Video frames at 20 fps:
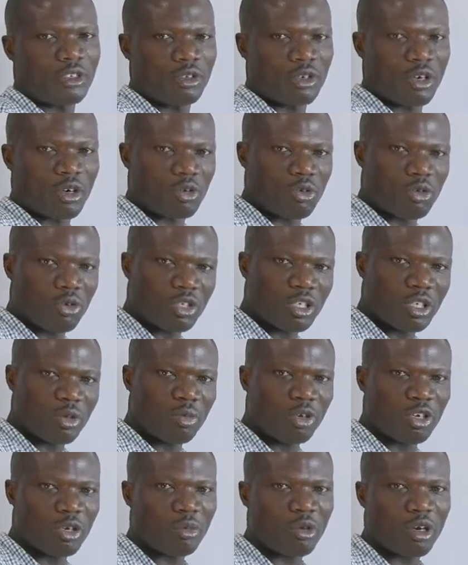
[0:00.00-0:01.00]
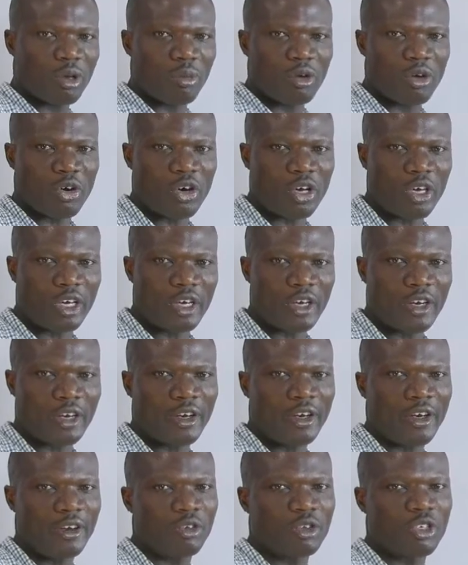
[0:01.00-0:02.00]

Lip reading: to a quarter multiplied by 100,